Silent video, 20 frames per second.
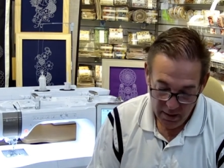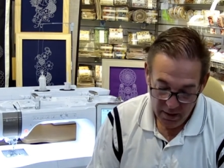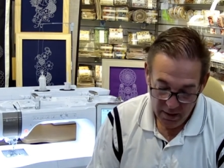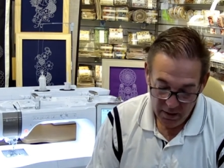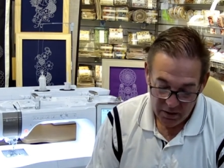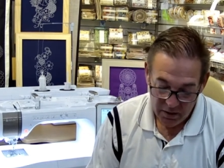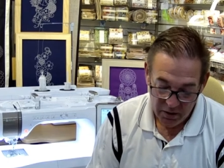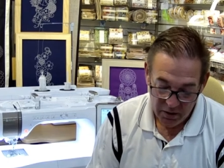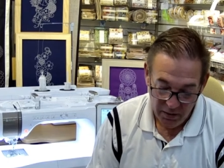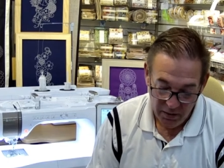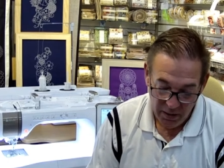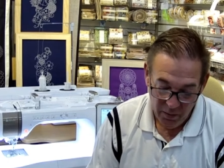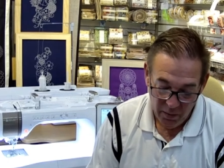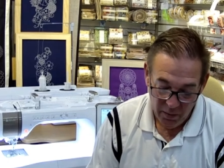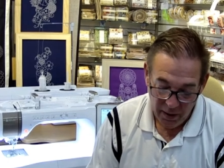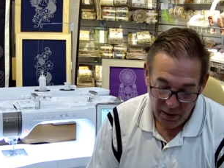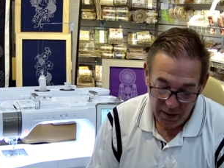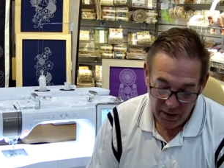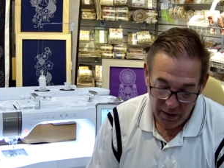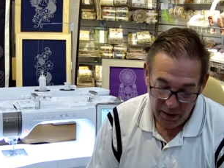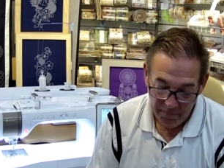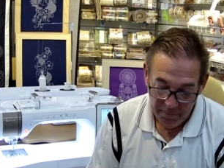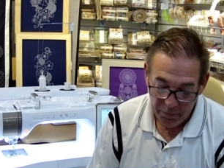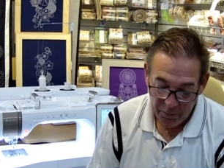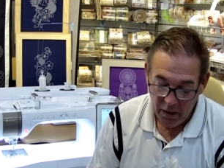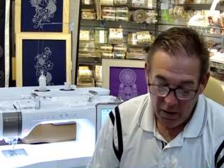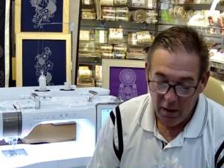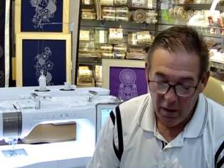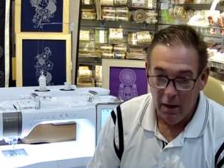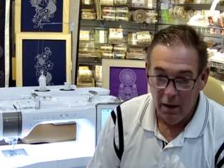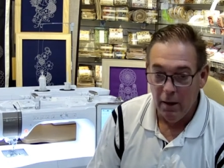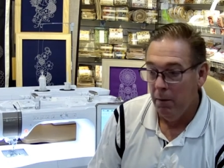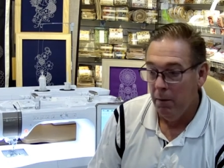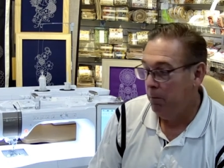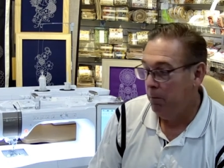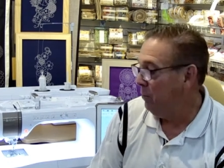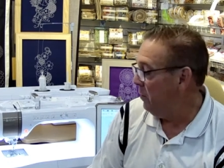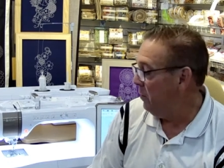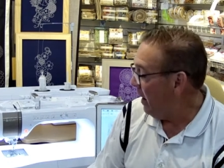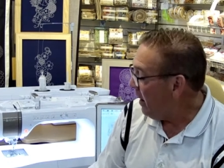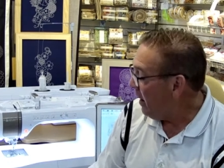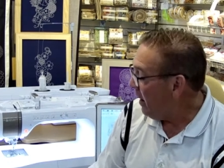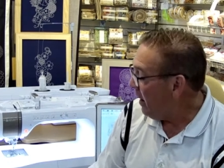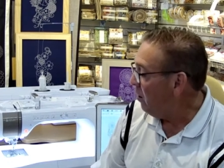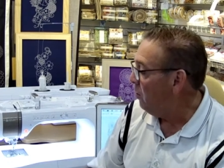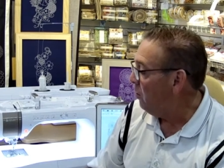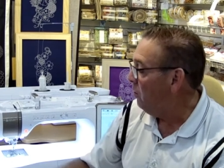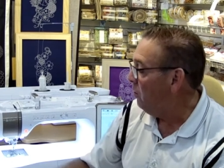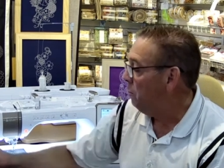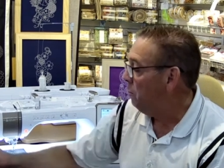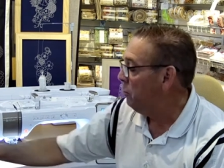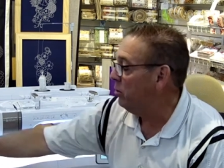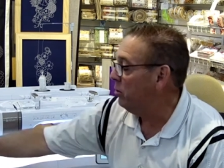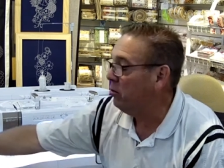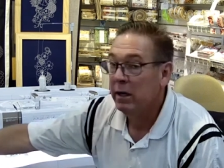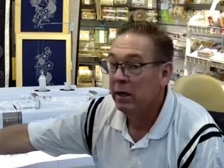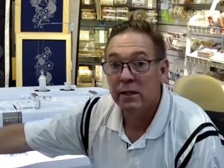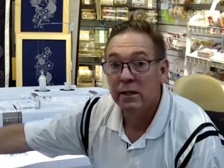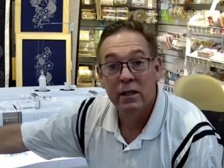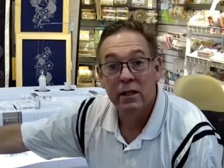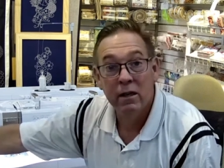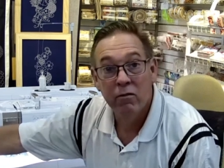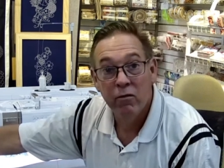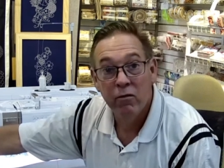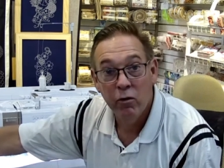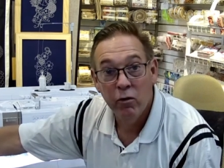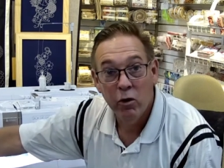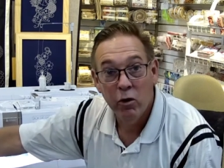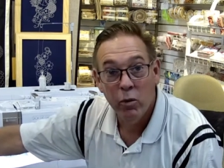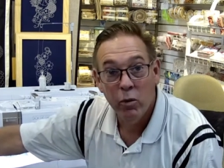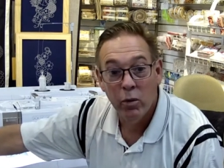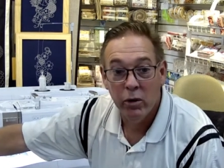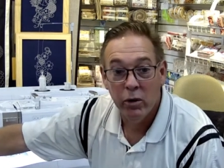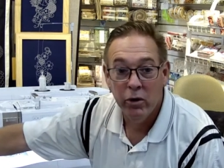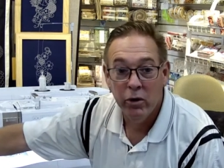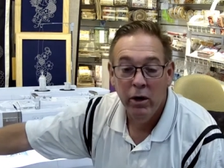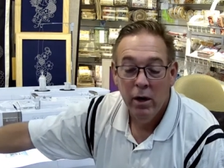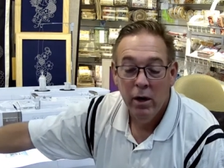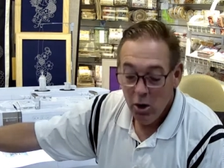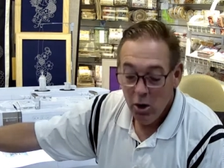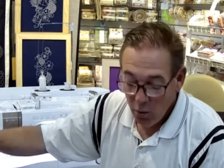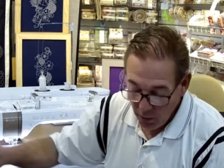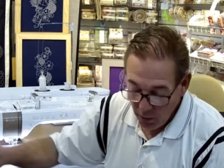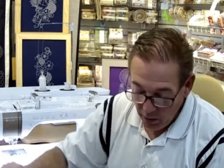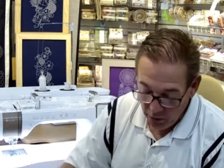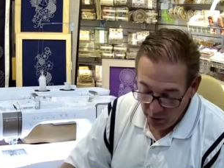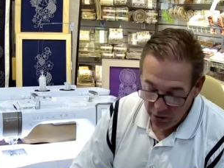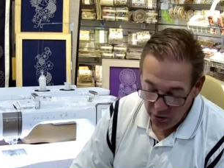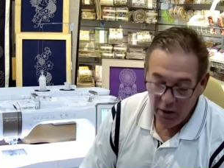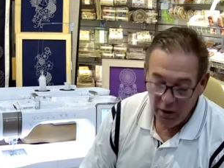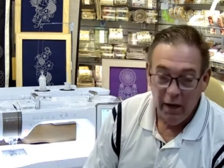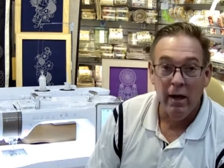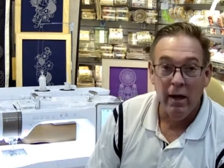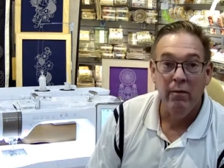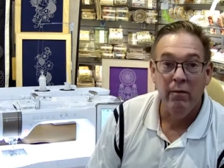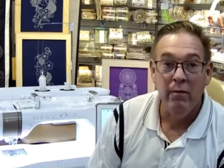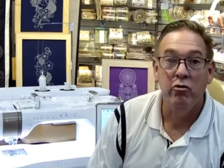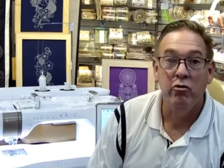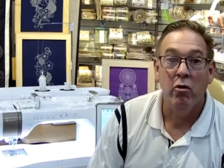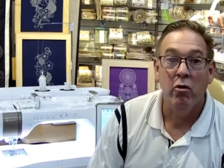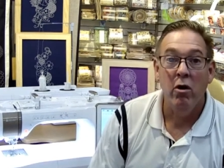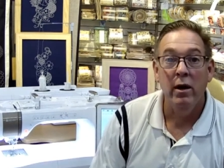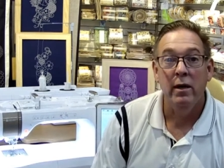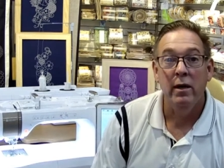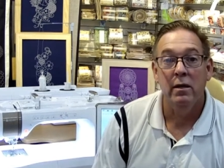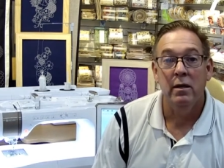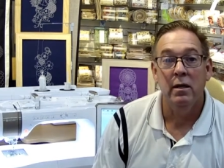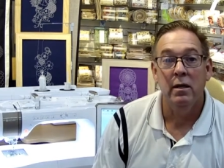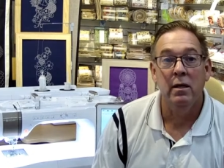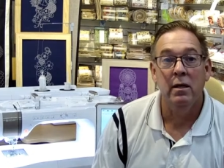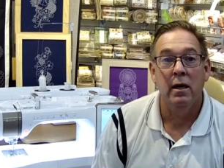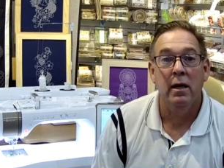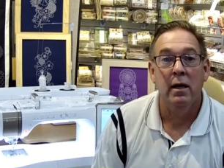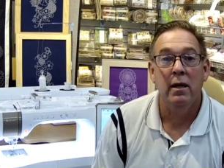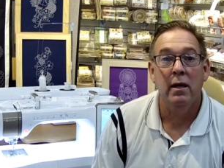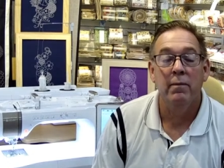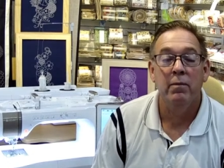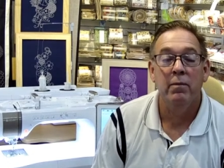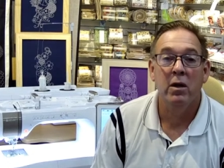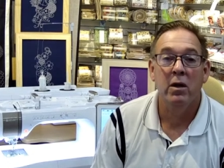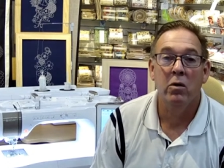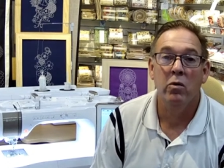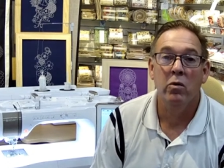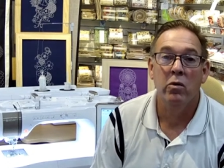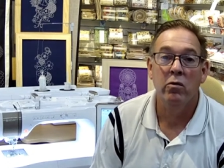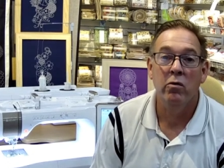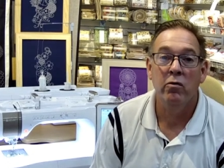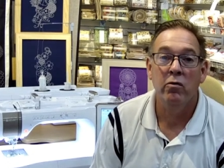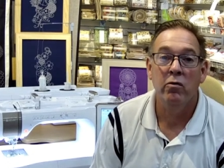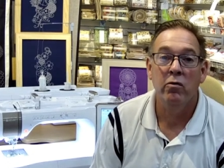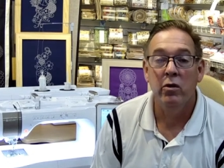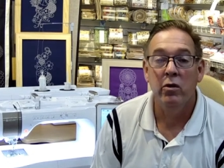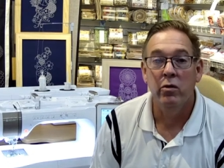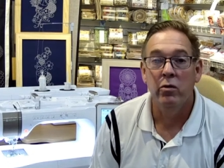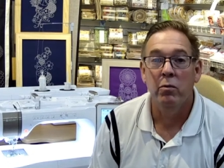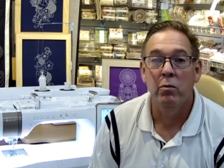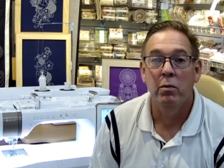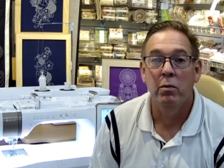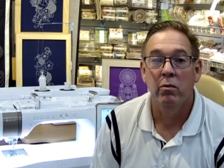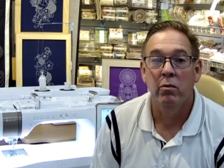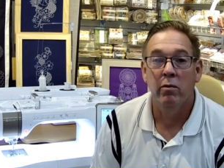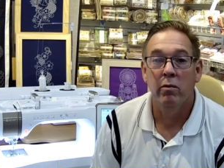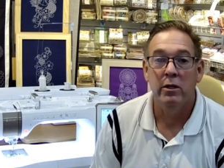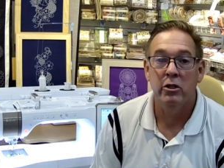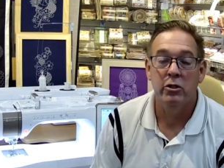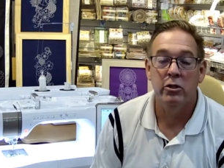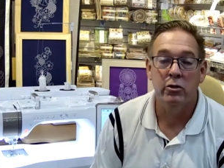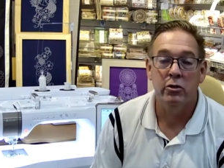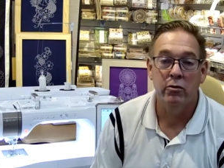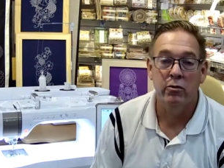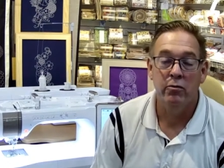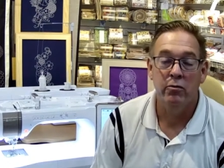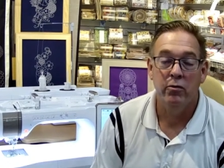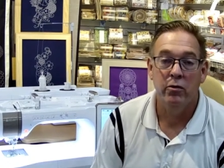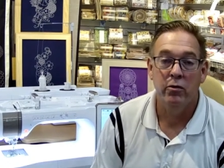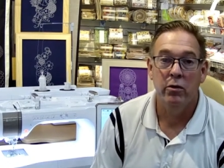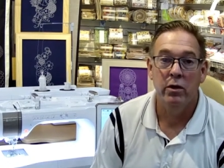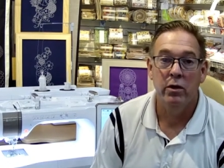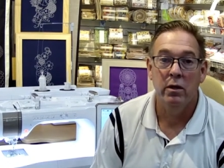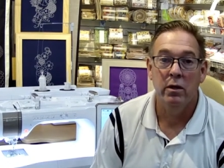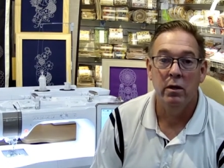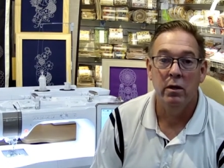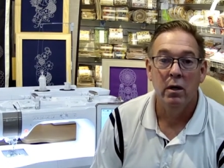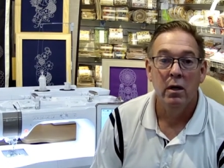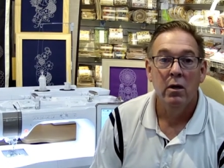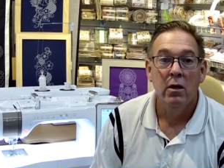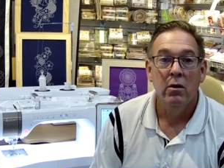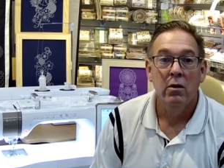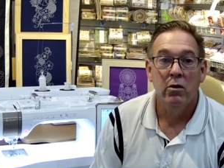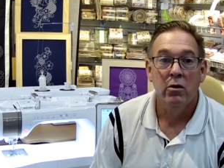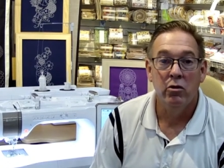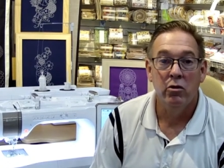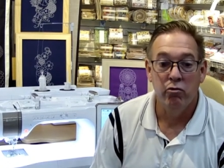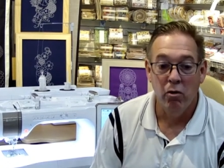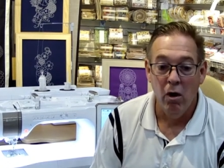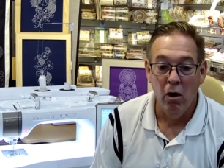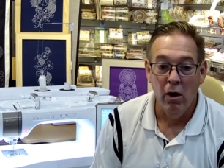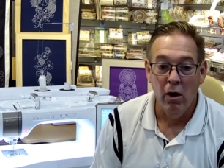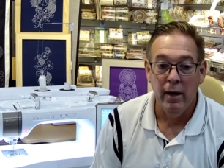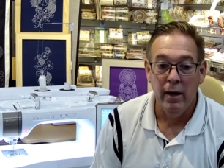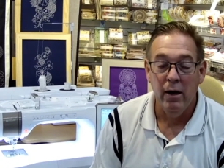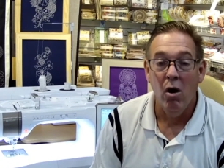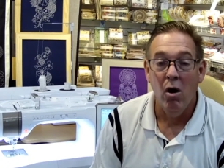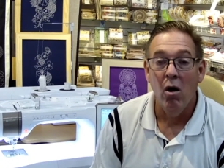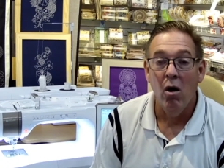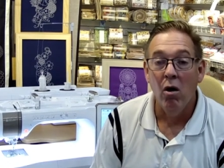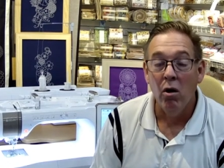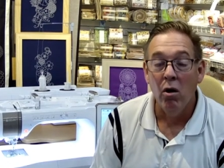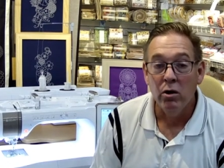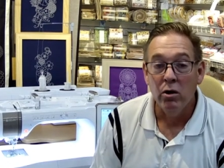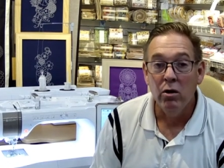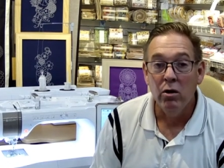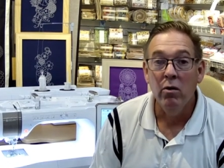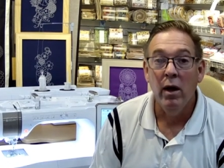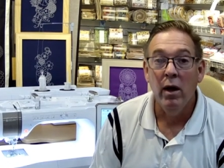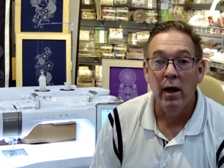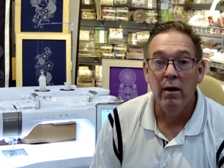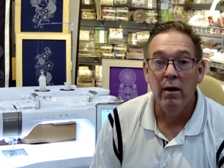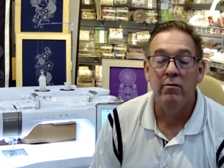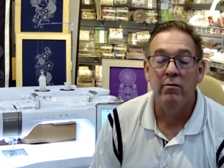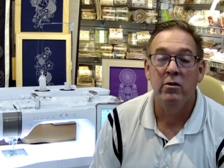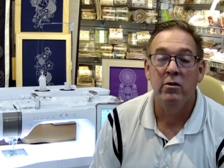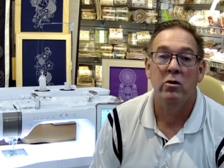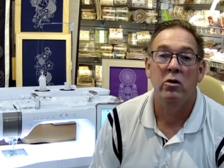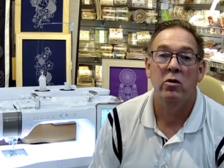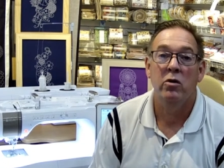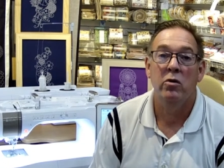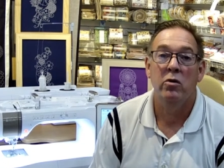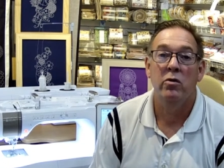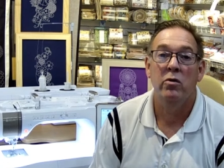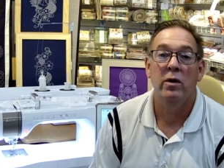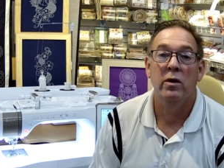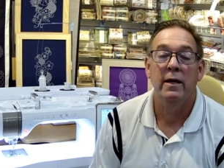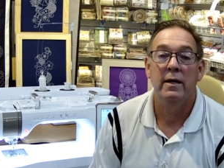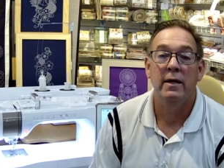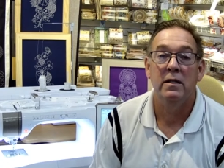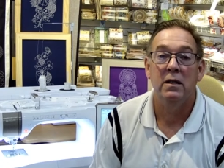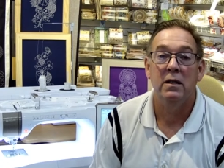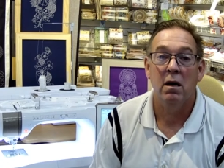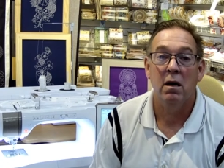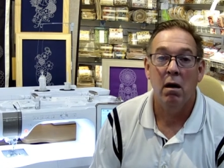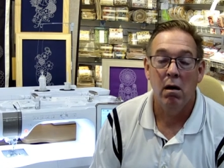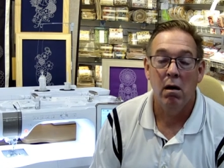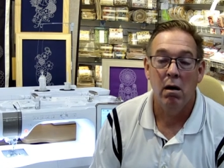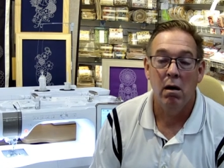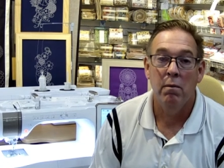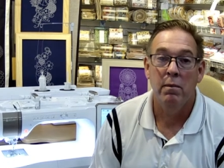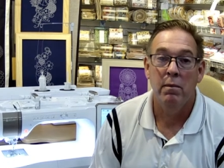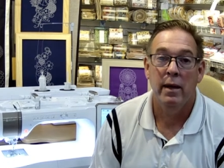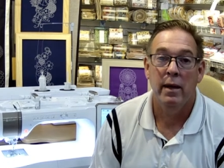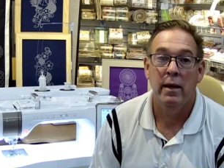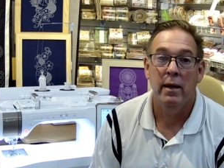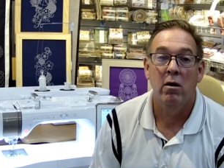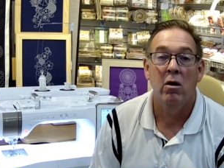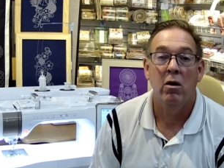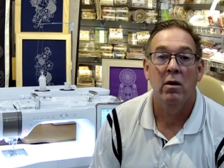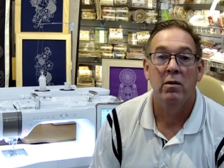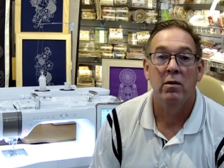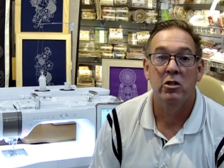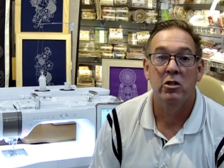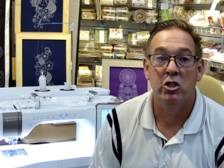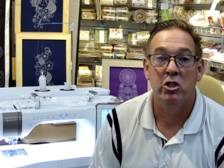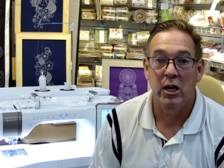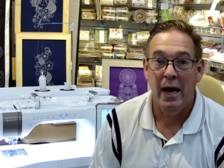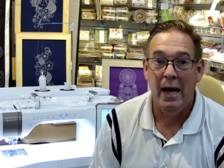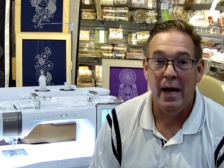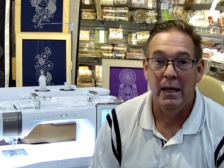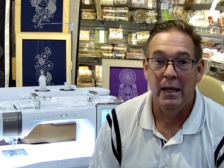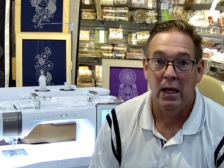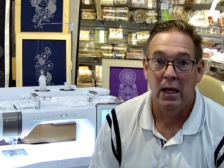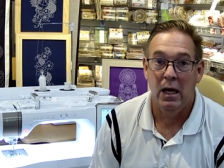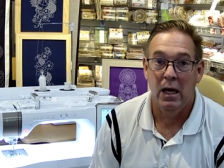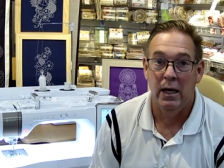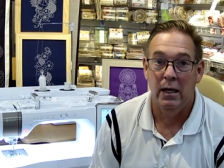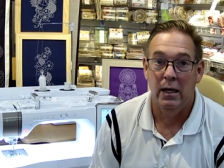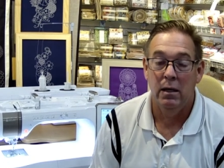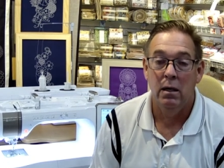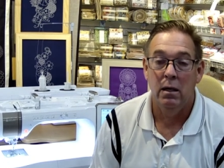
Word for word: So anyway, um, now progressing forward, we are going to have a drawing today. In order for you to be registered for the, the drawing, all you have to do is comment on the chat line.